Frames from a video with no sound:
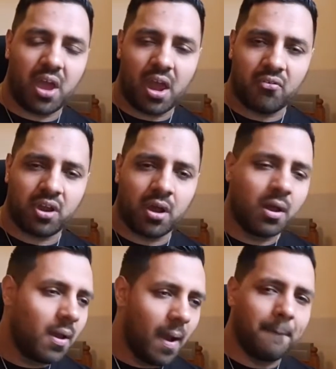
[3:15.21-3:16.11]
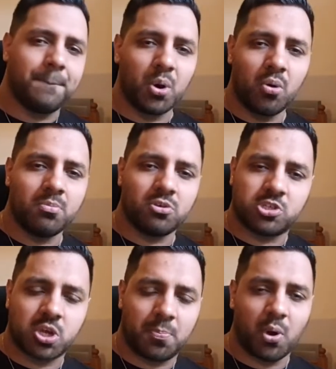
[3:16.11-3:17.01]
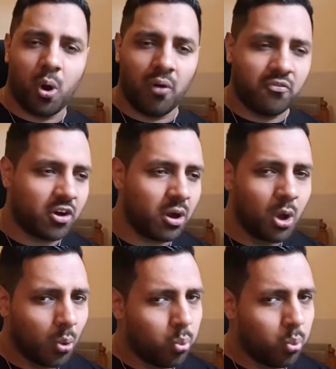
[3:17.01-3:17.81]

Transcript: area, and boom, you chip it over.